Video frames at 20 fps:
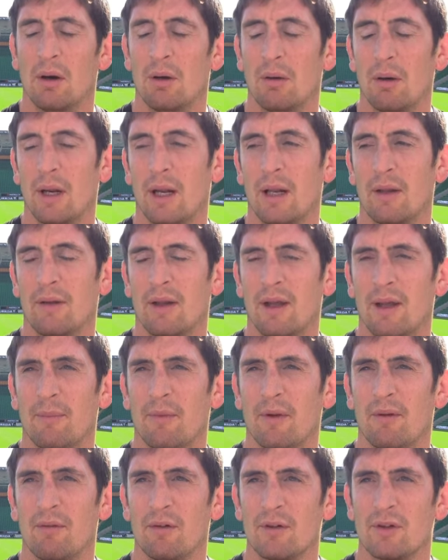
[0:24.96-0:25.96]
we're letting
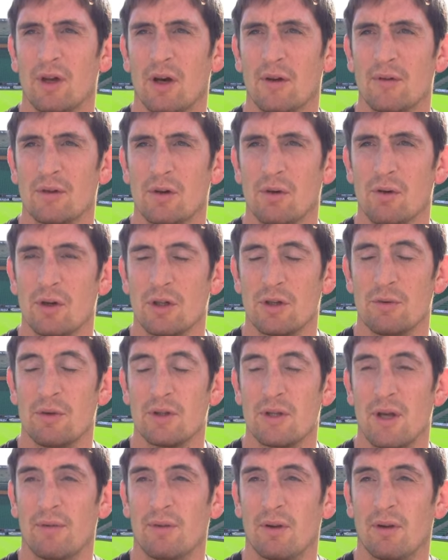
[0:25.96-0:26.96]
teams in for soft scores, and
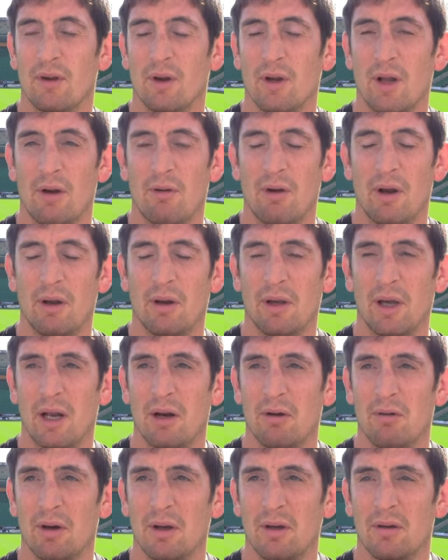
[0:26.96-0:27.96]
we just have to turn that around and
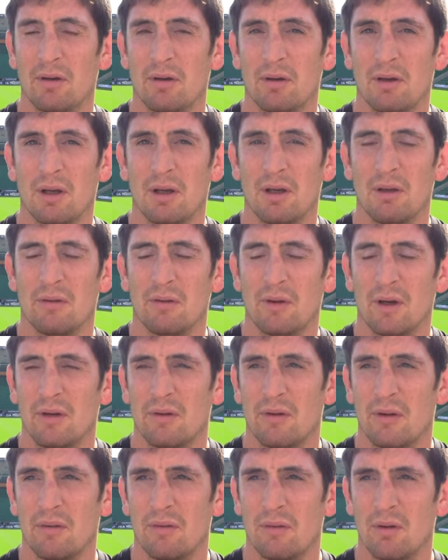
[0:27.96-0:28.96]
get it right. And uh,
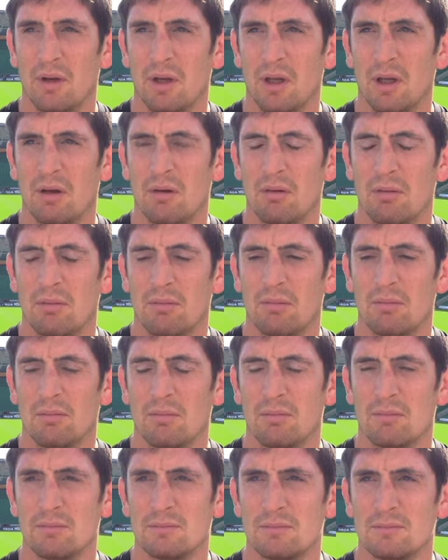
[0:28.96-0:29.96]
this Friday.
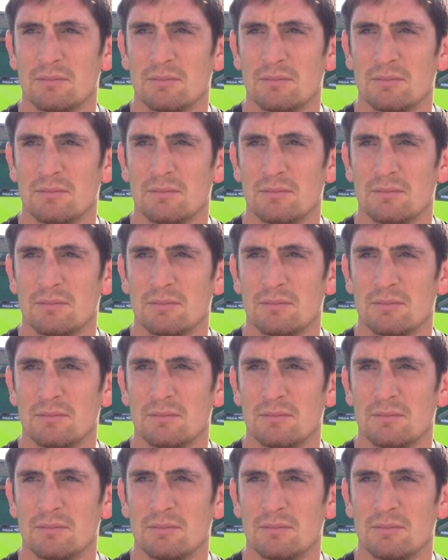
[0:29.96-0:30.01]
Does